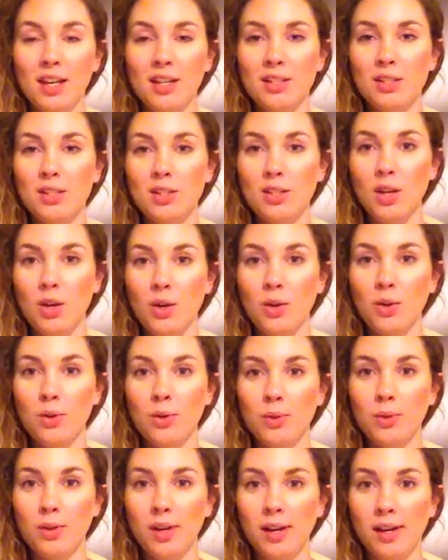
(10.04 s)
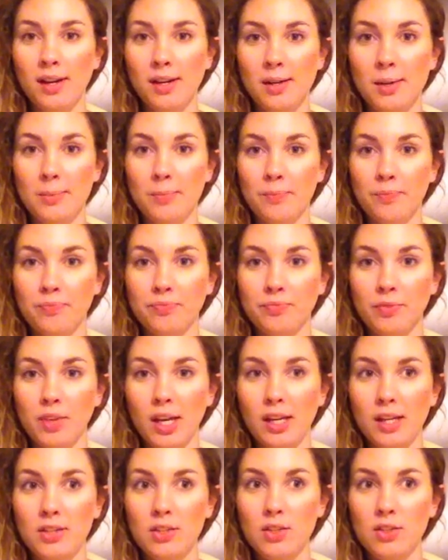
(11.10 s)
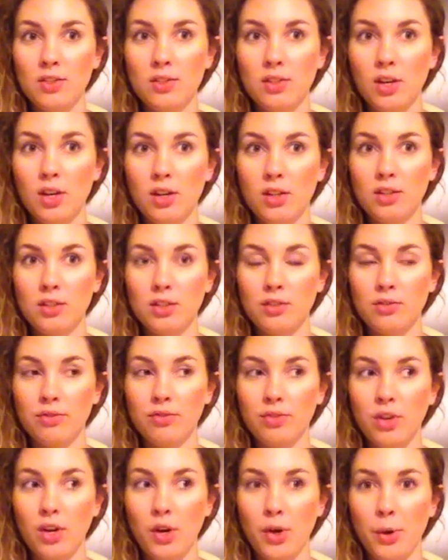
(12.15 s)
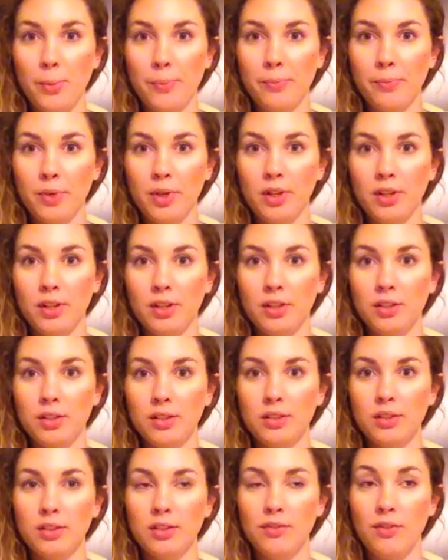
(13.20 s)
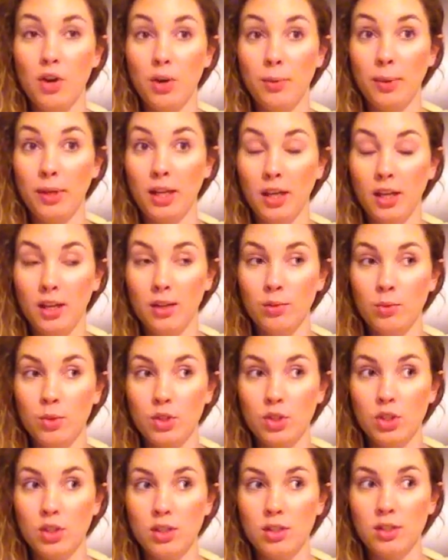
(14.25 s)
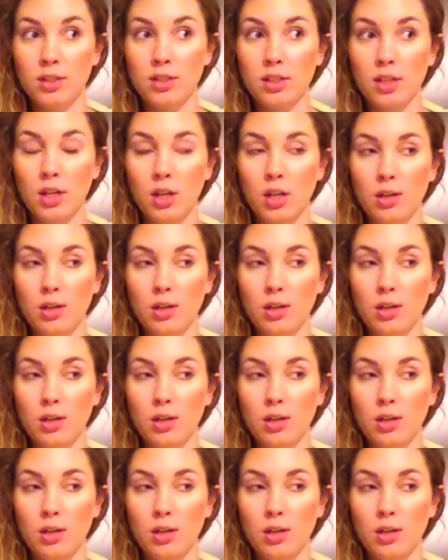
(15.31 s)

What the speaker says: So, I guess I'll start from the very beginning, which is